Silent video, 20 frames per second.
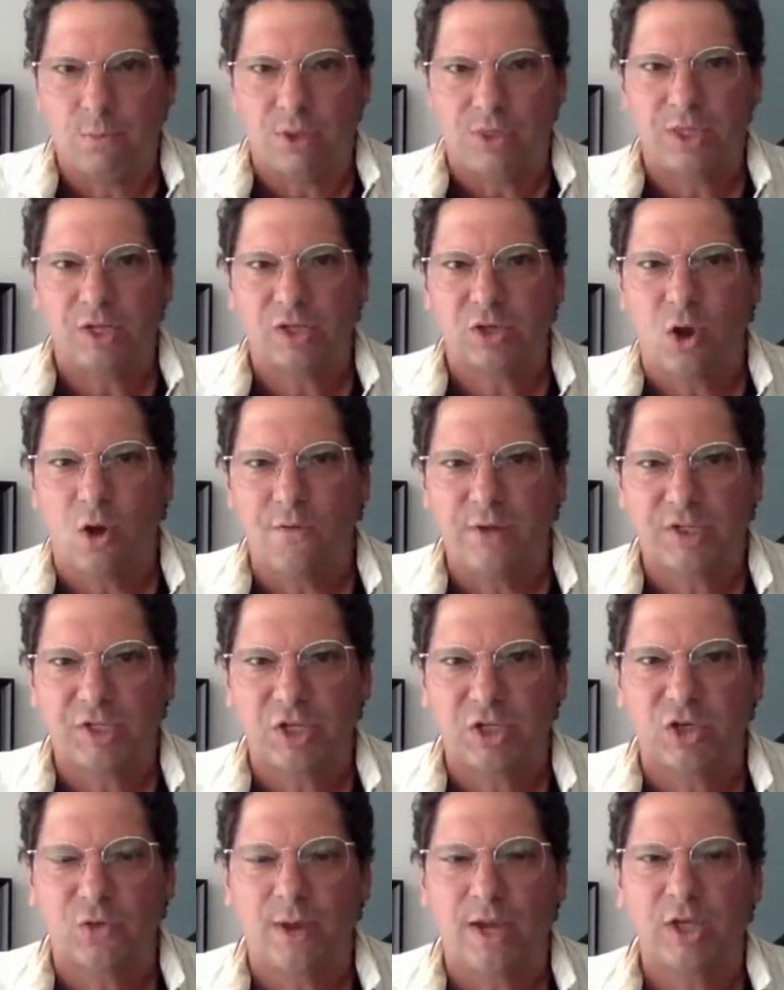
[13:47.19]
this COVID
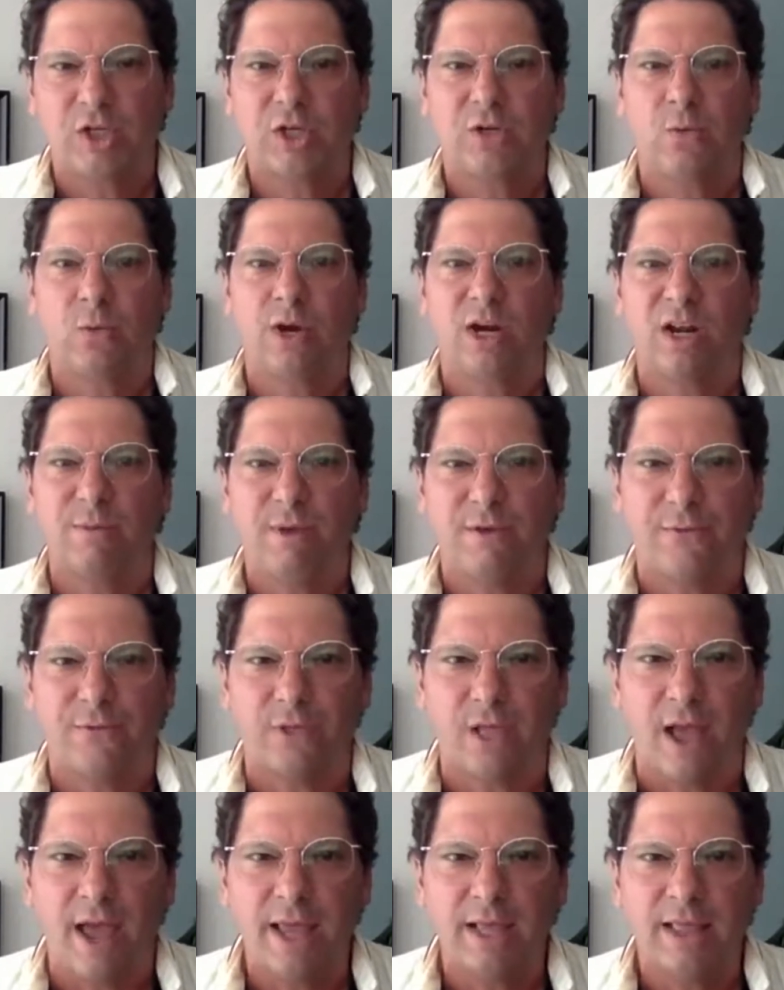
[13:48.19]
situation, we're going to be
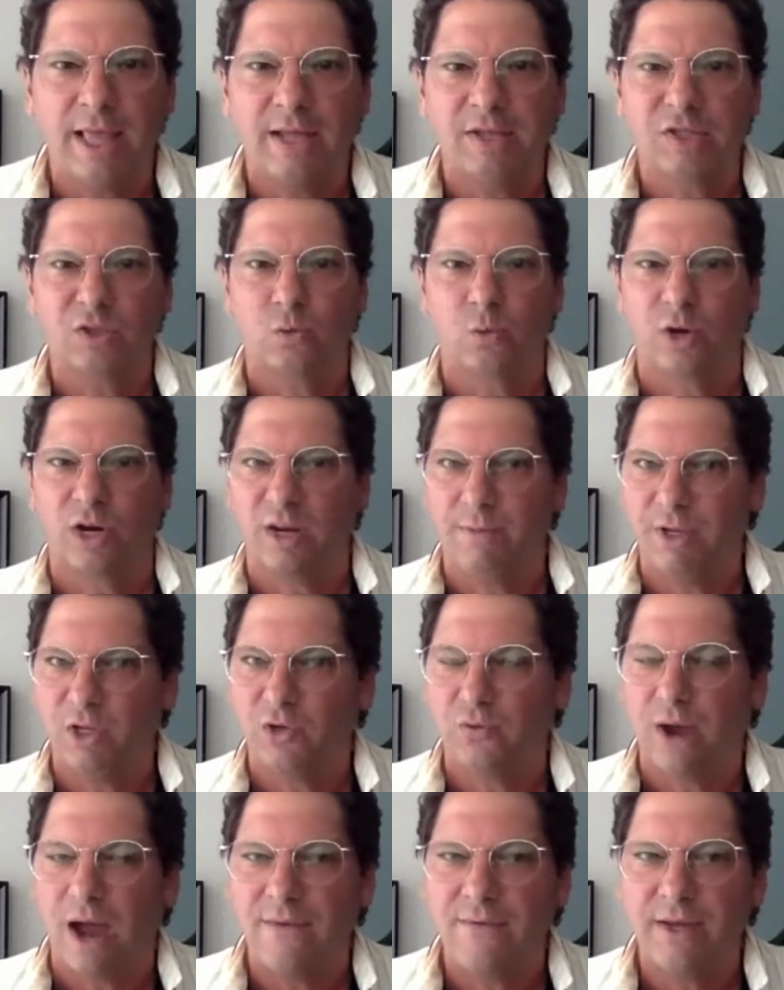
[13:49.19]
flying less, we're going to be
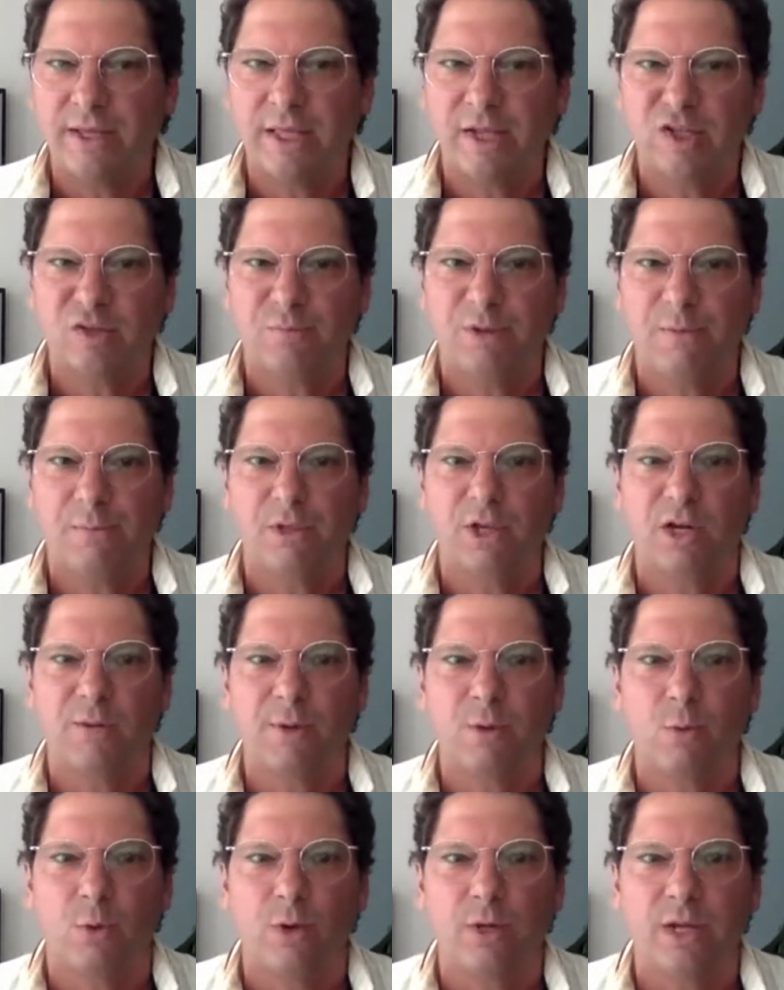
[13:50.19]
driving less, people are going to
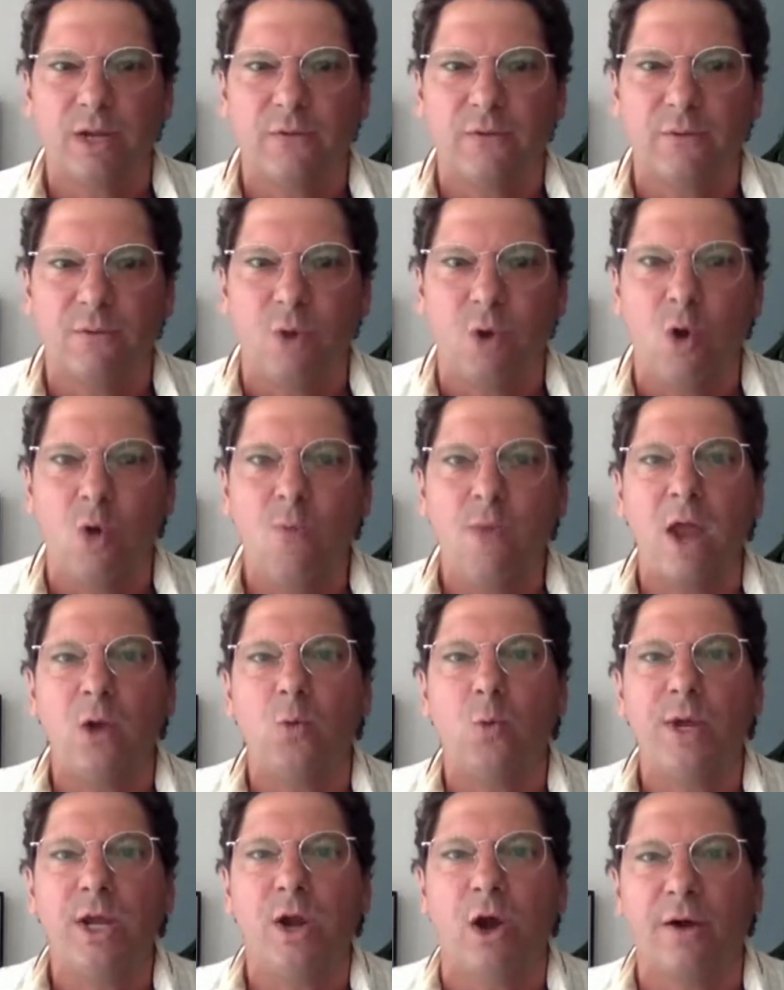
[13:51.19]
be working from home, and
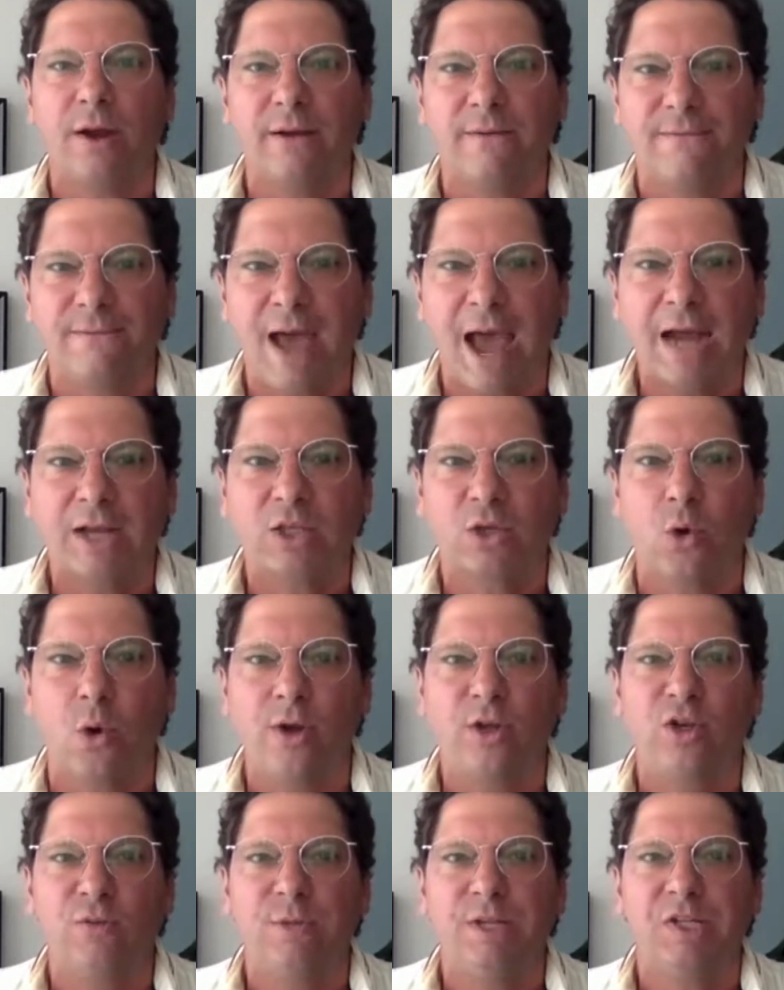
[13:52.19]
we are in fact
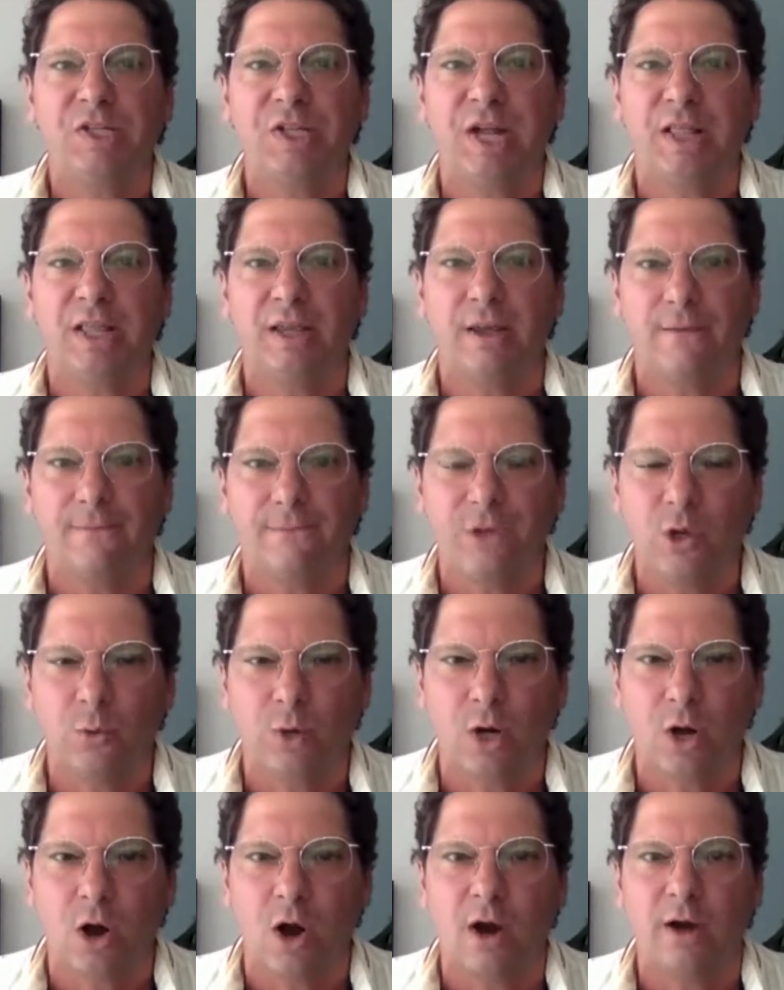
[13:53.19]
going to be selling
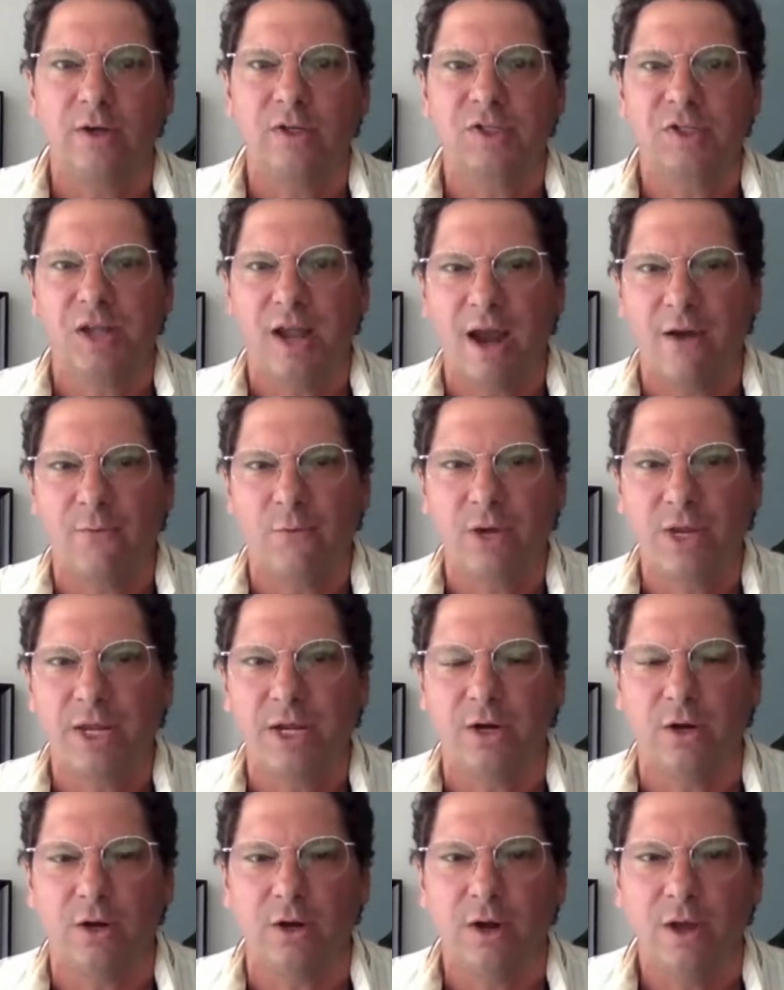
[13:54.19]
fewer cars every
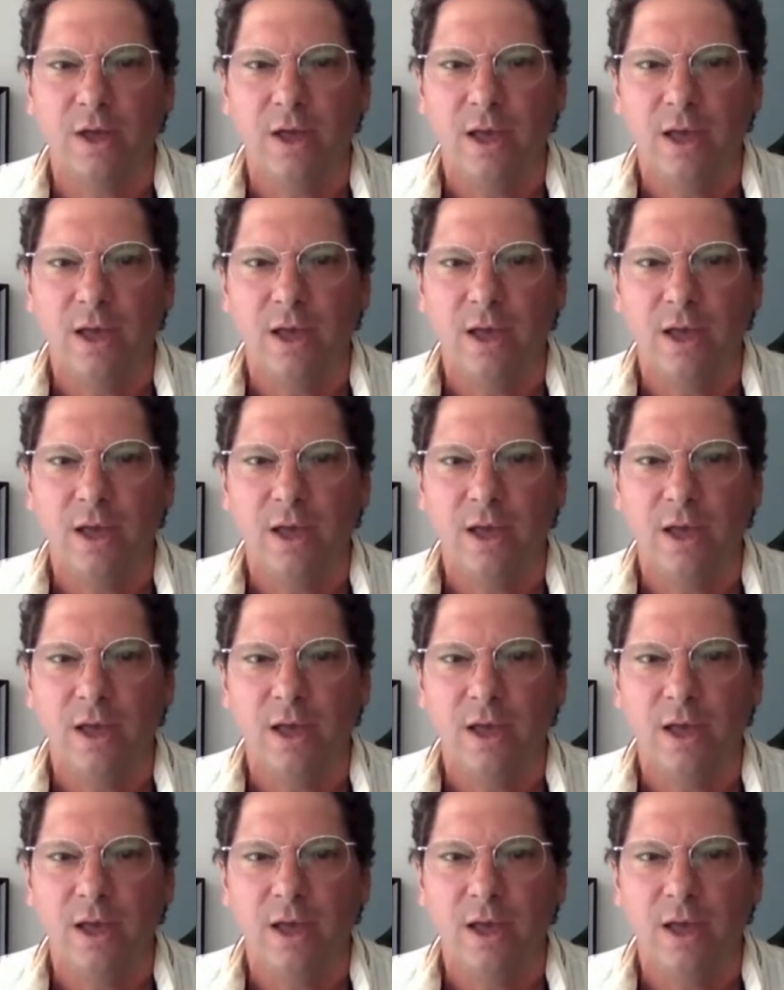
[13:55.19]
year.